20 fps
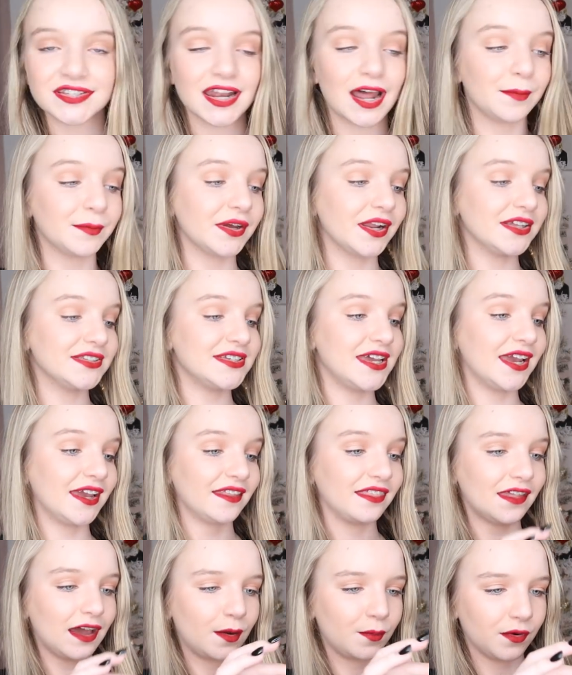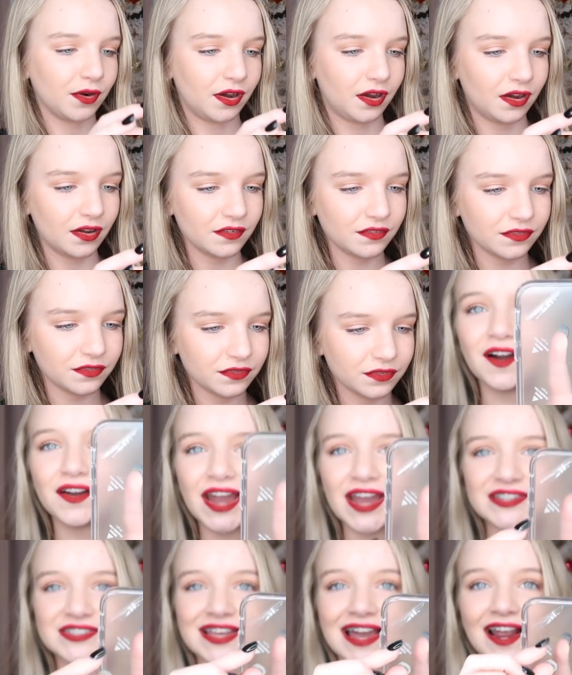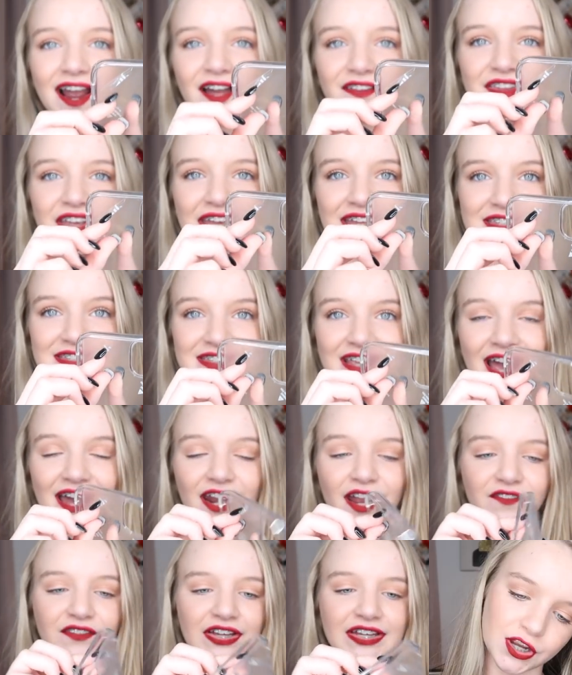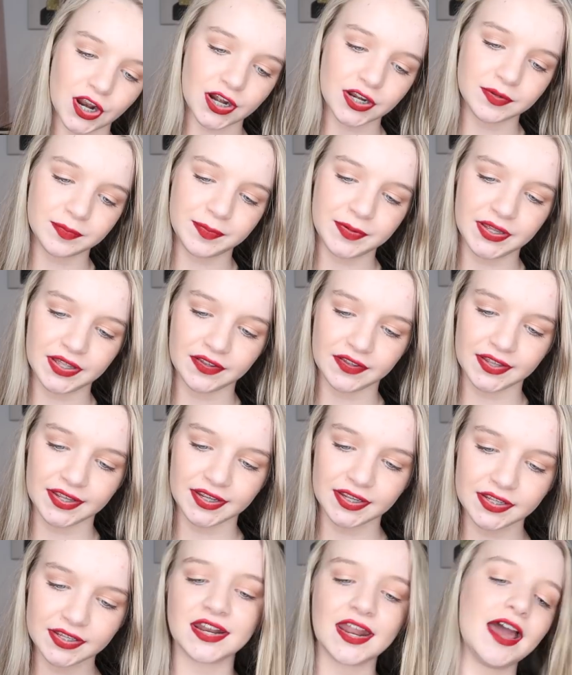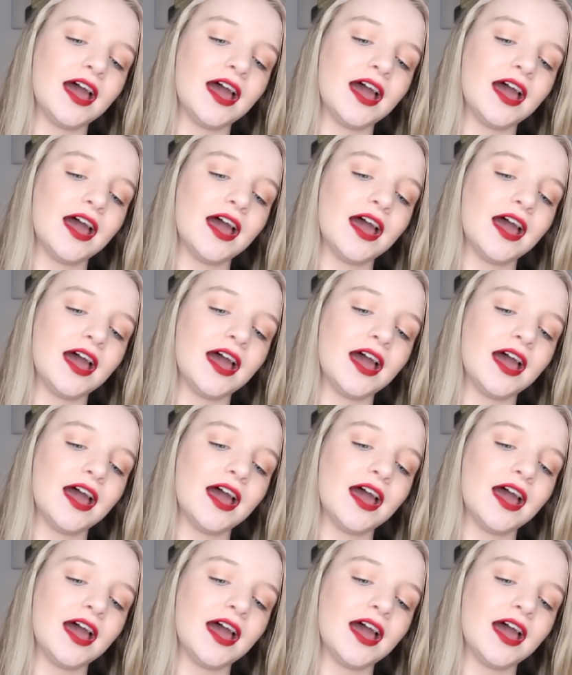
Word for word: So now I'm gonna take that one off. Okay, so I got the inside of it started peeling.